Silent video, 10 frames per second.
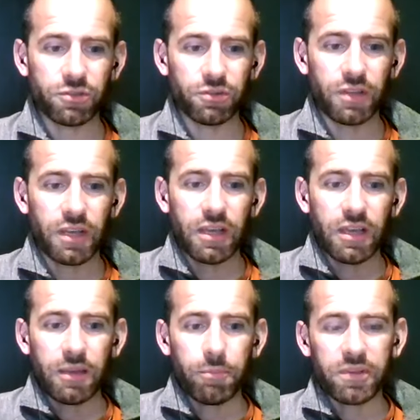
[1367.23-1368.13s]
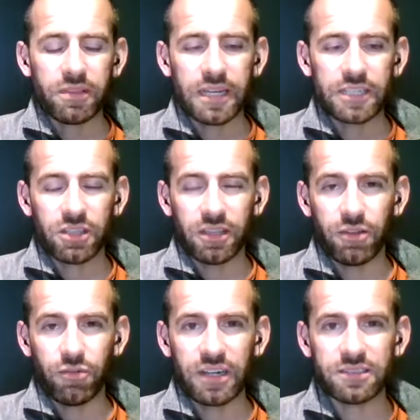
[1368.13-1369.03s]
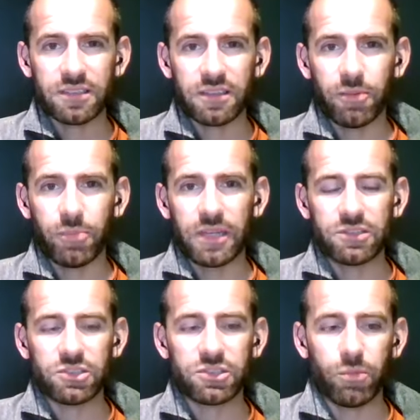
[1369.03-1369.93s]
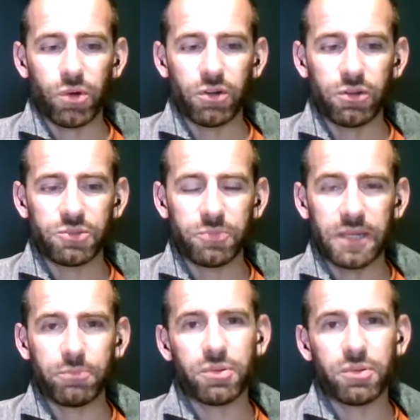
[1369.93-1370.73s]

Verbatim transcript: So potentially the risk there being someone who's been